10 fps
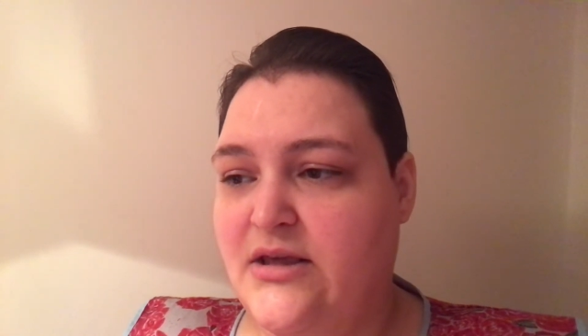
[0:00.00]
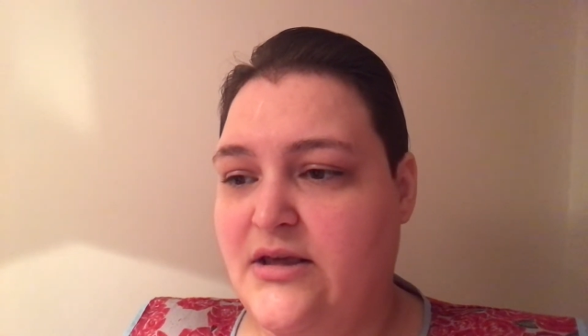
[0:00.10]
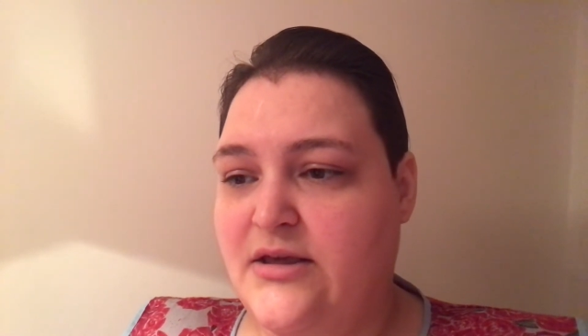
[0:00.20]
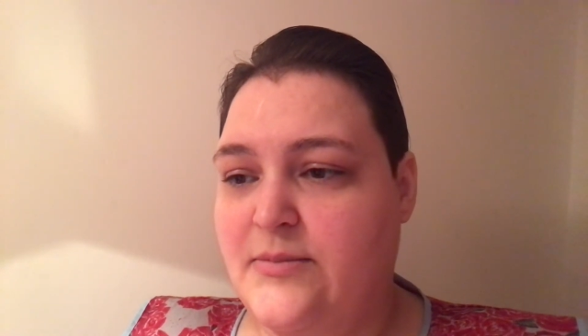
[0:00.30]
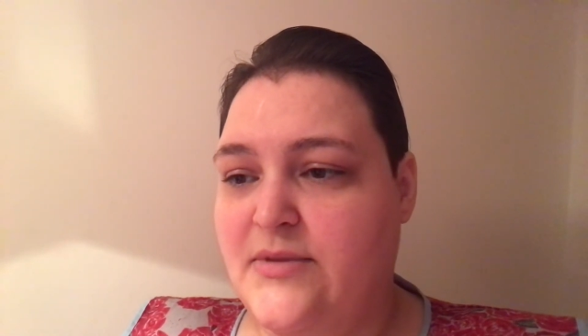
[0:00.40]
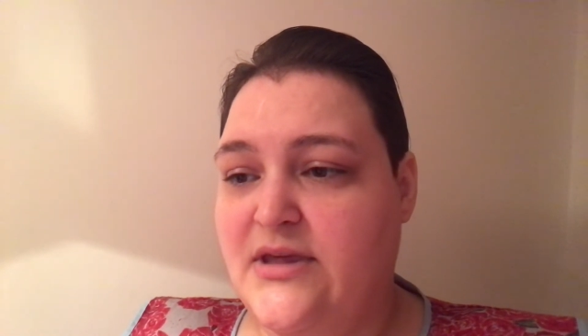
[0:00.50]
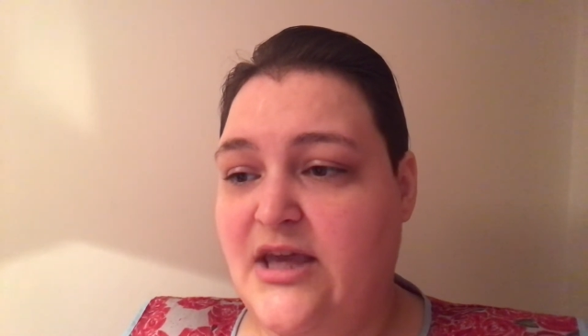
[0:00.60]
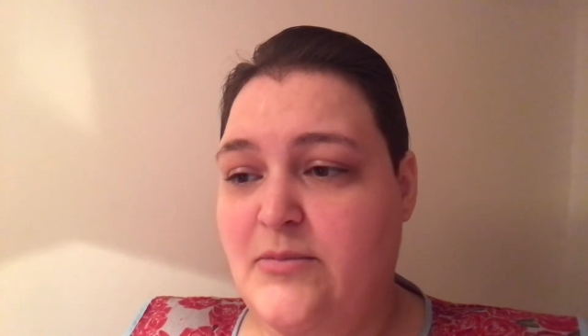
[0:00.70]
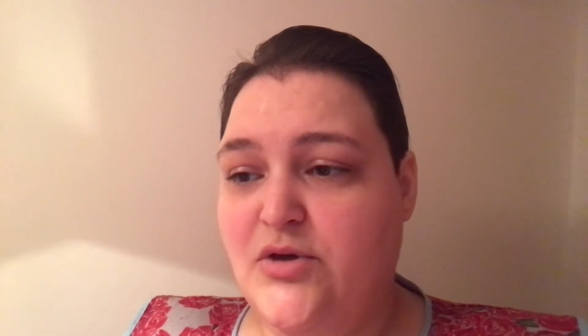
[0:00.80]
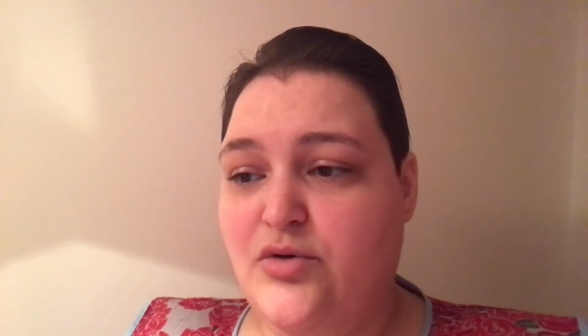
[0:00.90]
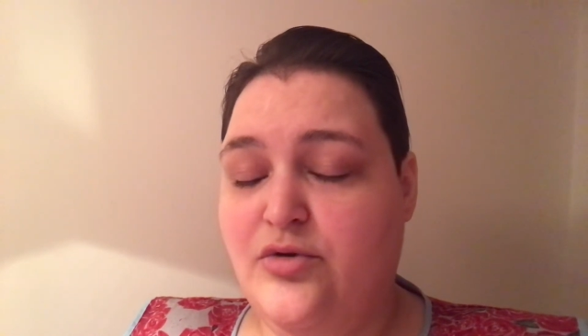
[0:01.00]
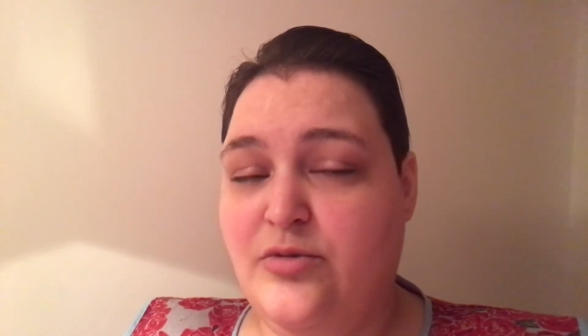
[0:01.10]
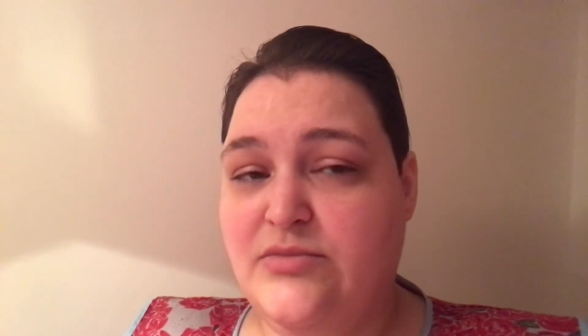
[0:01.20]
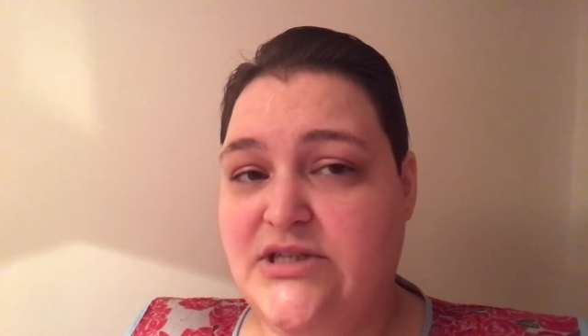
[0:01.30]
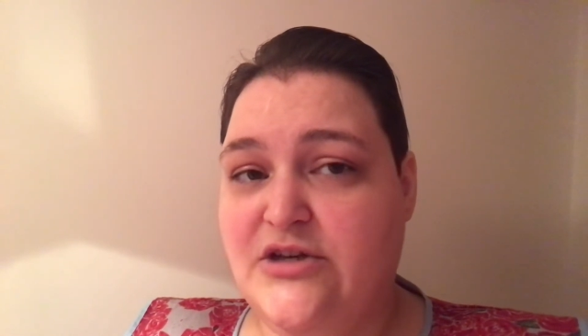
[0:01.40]
Gammacore
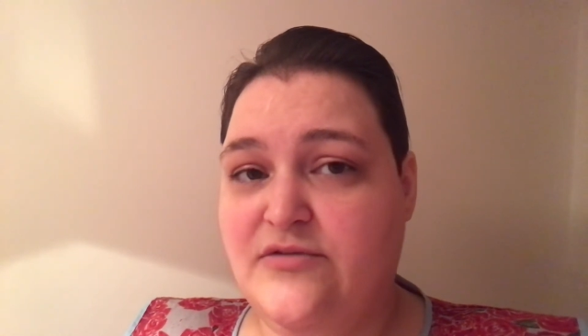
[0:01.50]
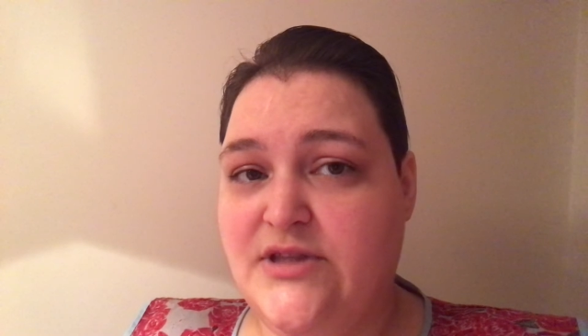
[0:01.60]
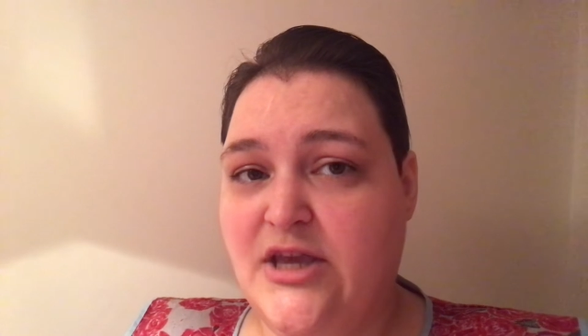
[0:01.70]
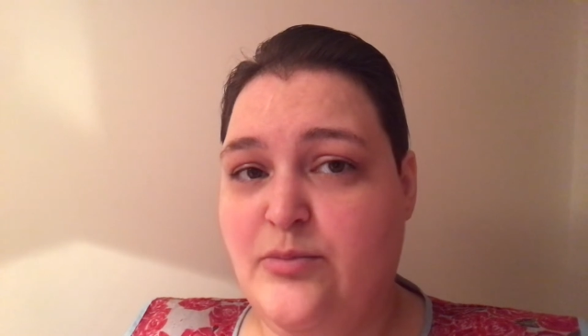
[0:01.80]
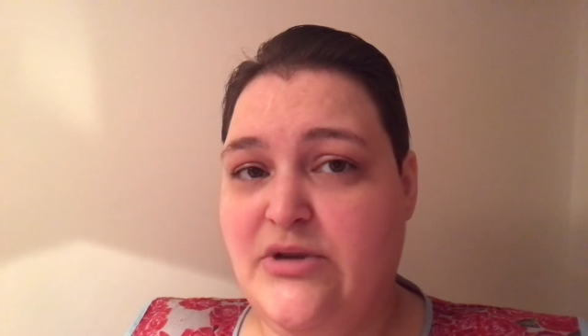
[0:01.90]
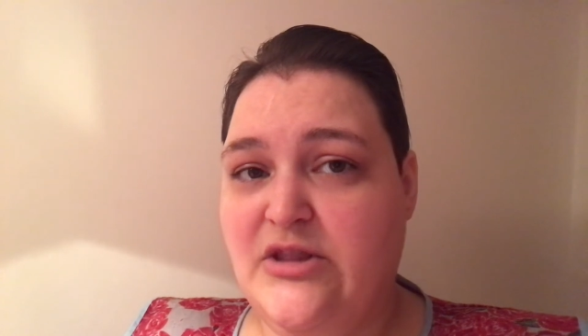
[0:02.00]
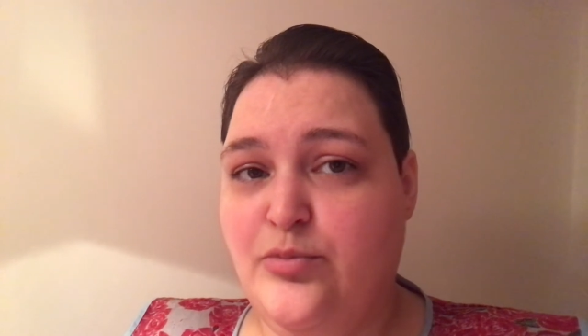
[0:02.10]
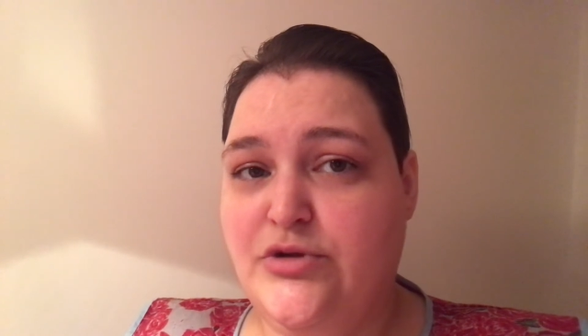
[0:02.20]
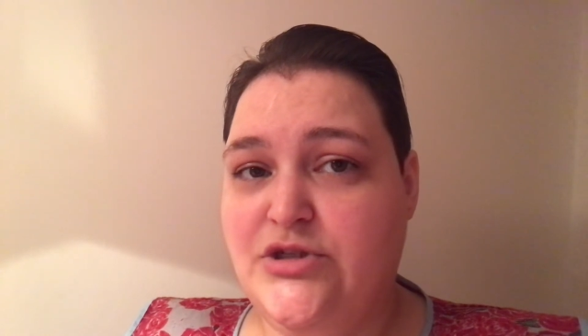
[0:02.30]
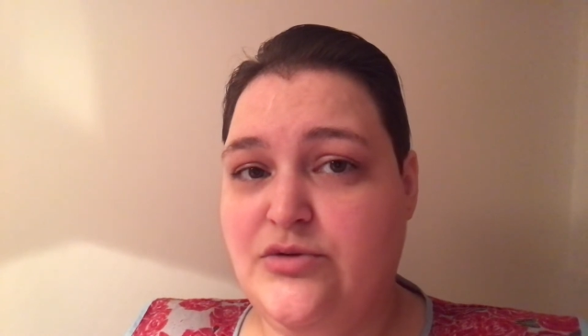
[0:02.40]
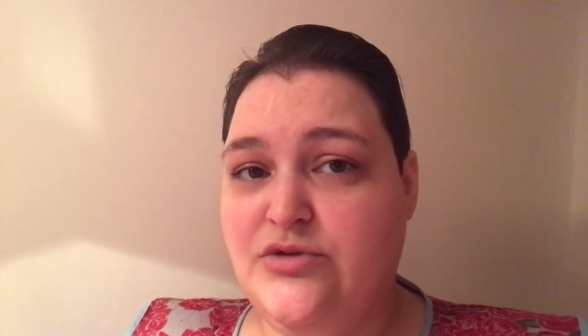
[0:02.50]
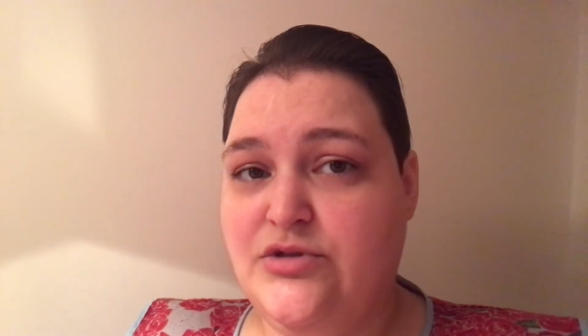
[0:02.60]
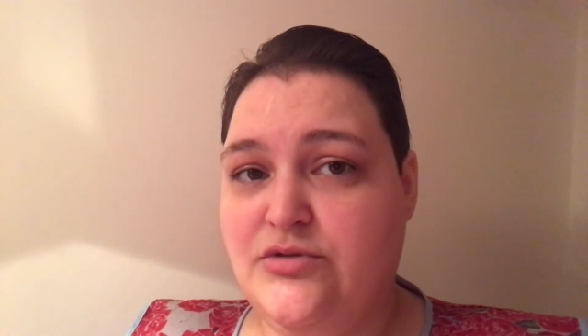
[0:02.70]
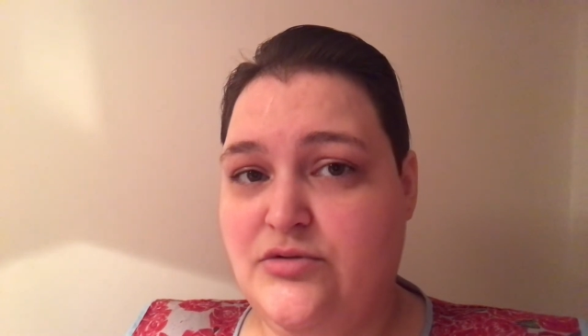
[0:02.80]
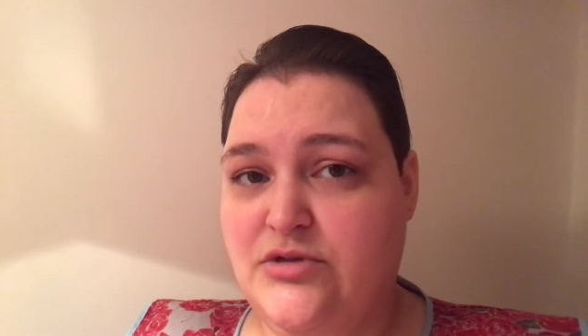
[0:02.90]
themselves, the company that produce
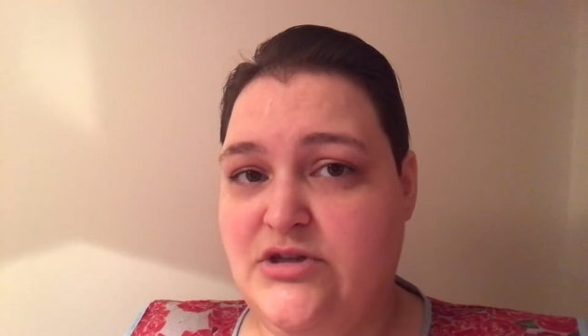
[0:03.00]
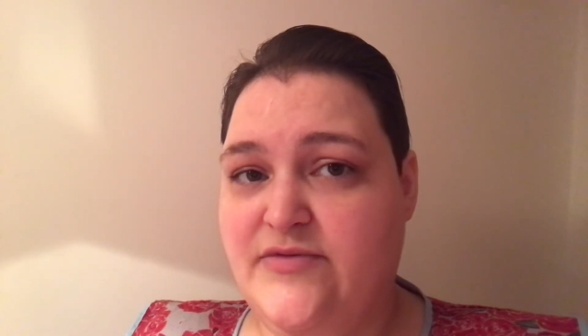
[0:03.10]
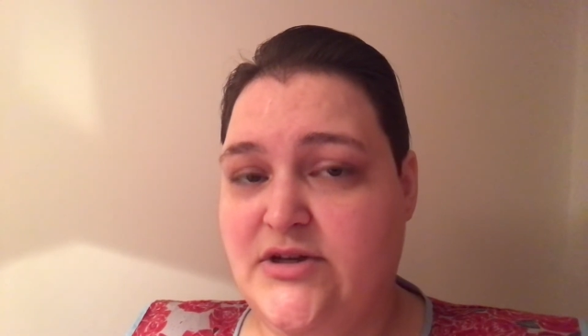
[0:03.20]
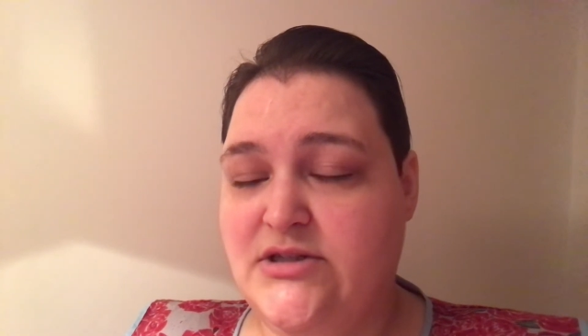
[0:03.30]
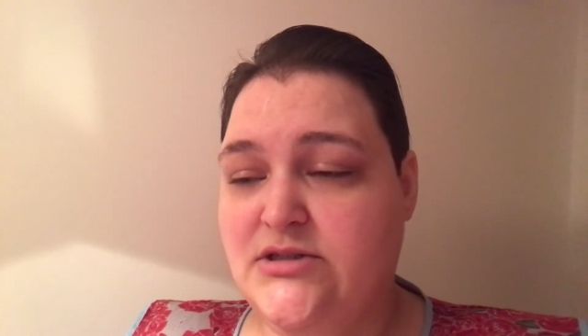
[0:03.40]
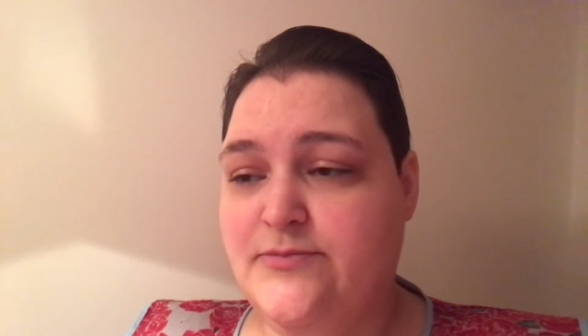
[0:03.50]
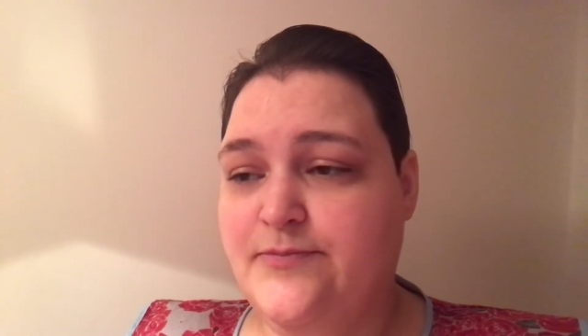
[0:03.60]
the device,